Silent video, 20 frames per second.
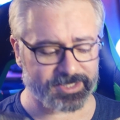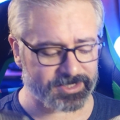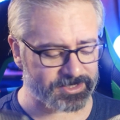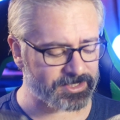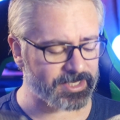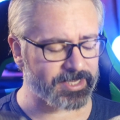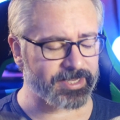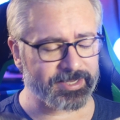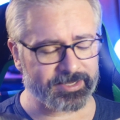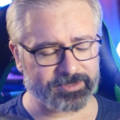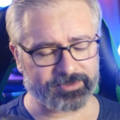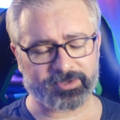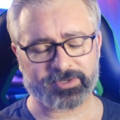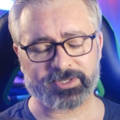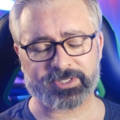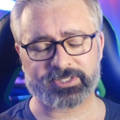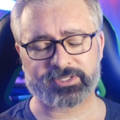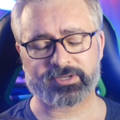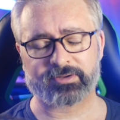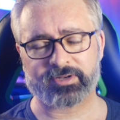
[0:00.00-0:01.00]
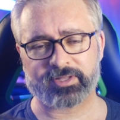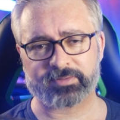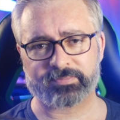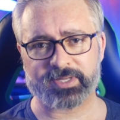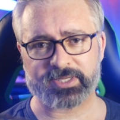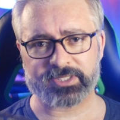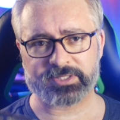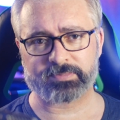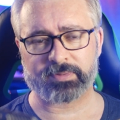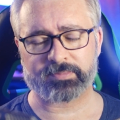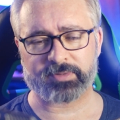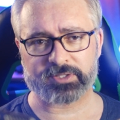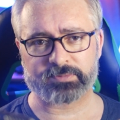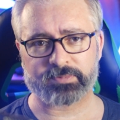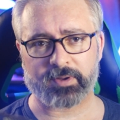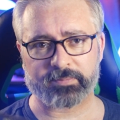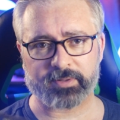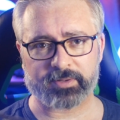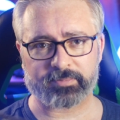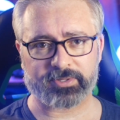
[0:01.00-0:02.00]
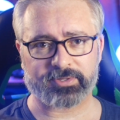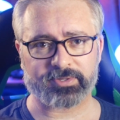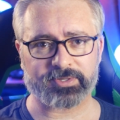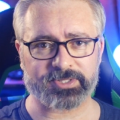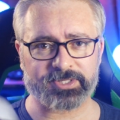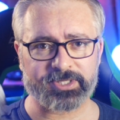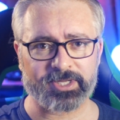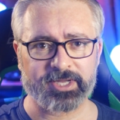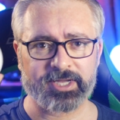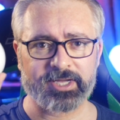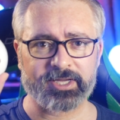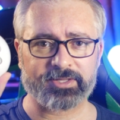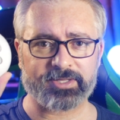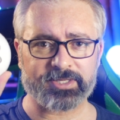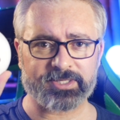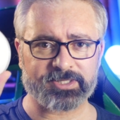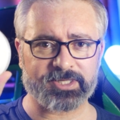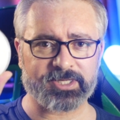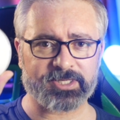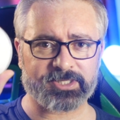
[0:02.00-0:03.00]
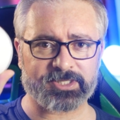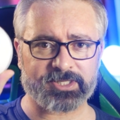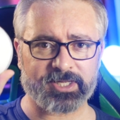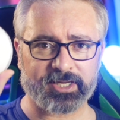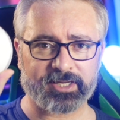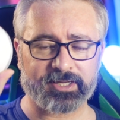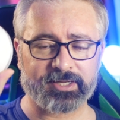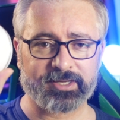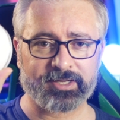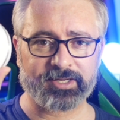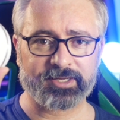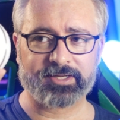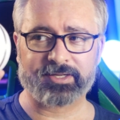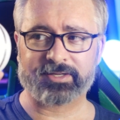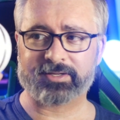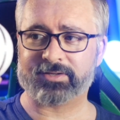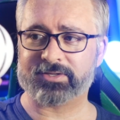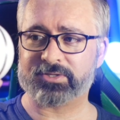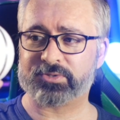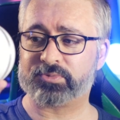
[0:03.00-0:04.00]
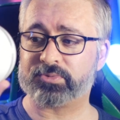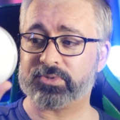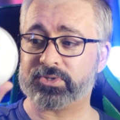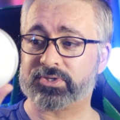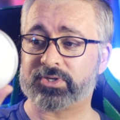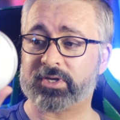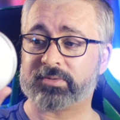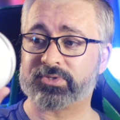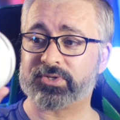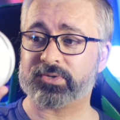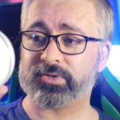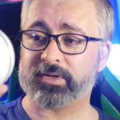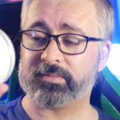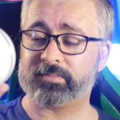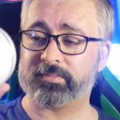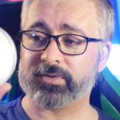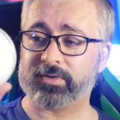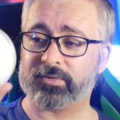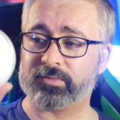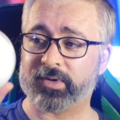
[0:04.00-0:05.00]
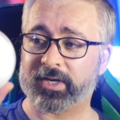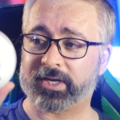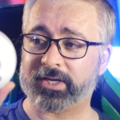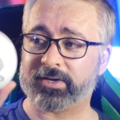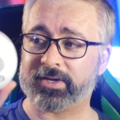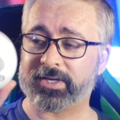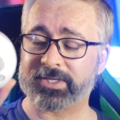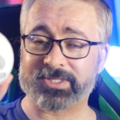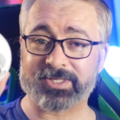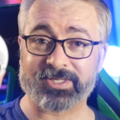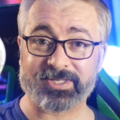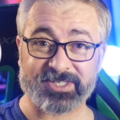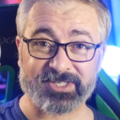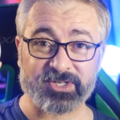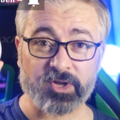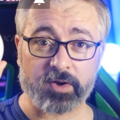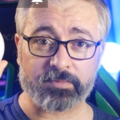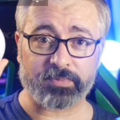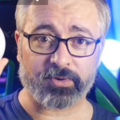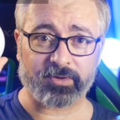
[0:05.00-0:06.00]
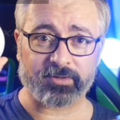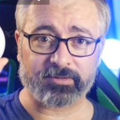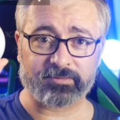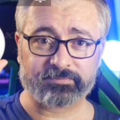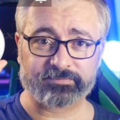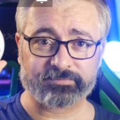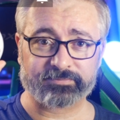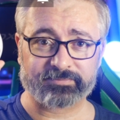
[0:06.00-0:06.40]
I say not necessarily the best, but most popular because there's this thing, which I'm sure you'll recognize, the Snowball.